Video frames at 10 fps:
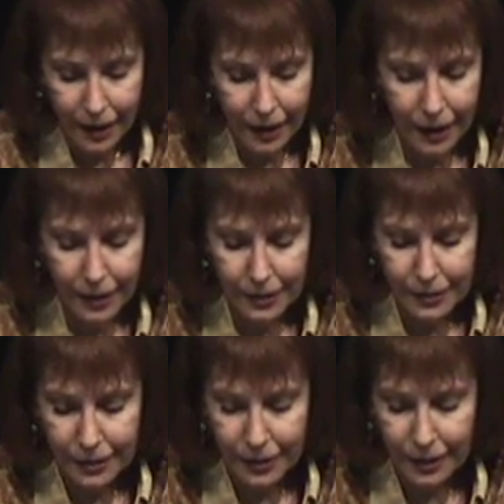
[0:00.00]

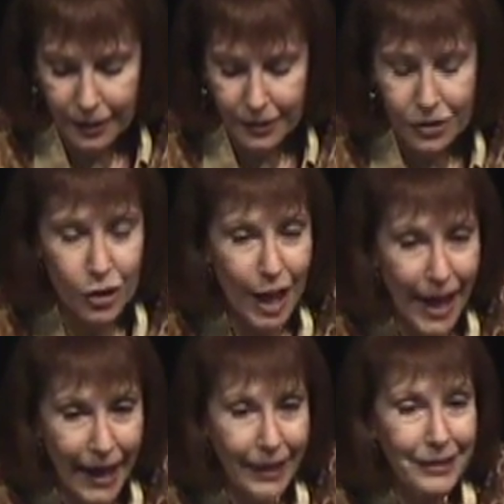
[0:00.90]
And she
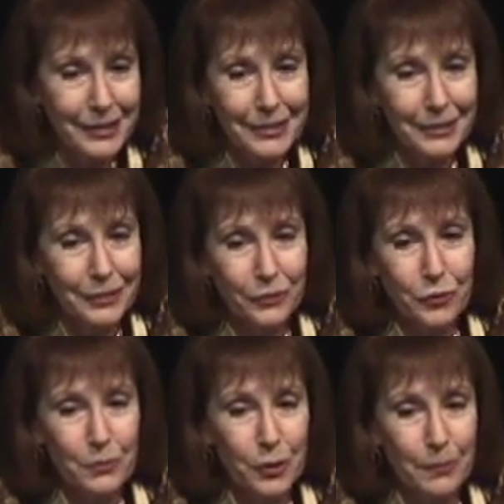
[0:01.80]
had a sense of
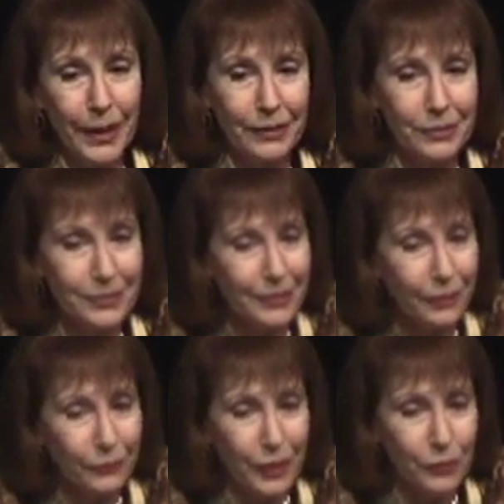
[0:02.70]
humor about
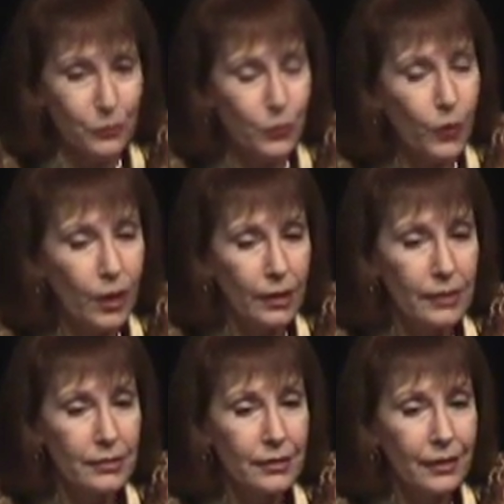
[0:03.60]
herself. It
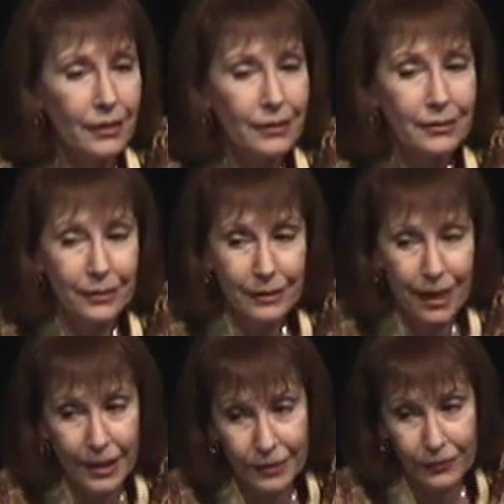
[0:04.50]
was
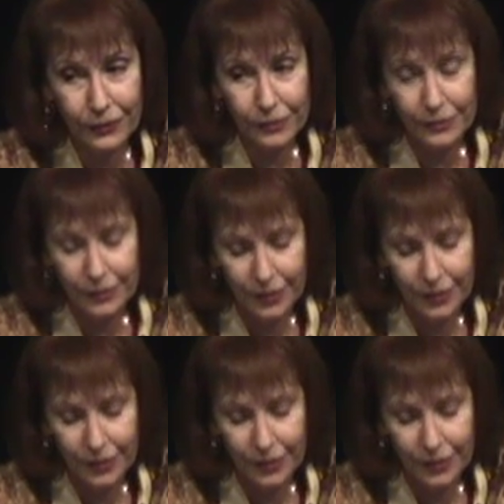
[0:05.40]
delightful.